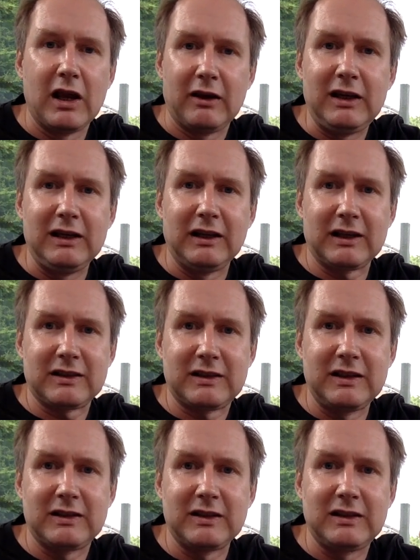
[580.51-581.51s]

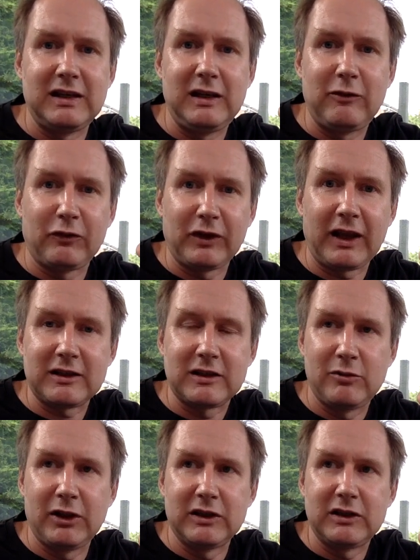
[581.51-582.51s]
elasticity,
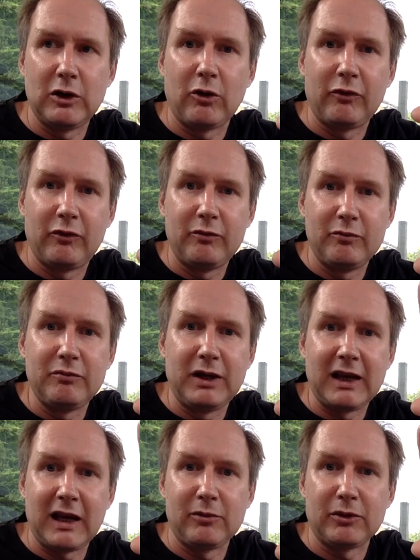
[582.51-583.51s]
flexibility of
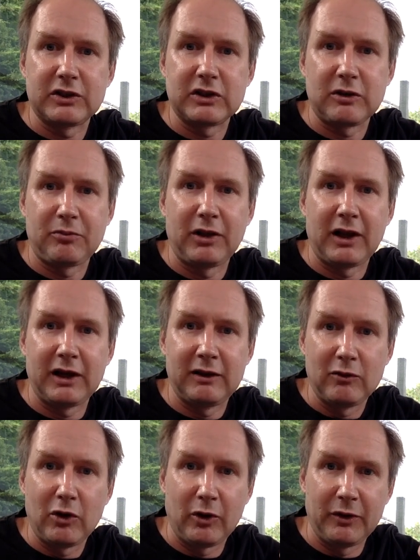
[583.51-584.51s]
being able to supply
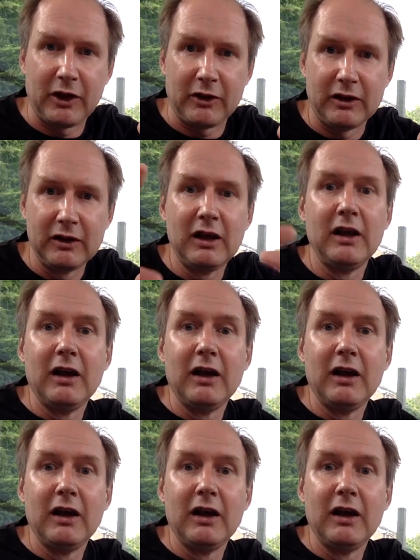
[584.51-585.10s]
on the other.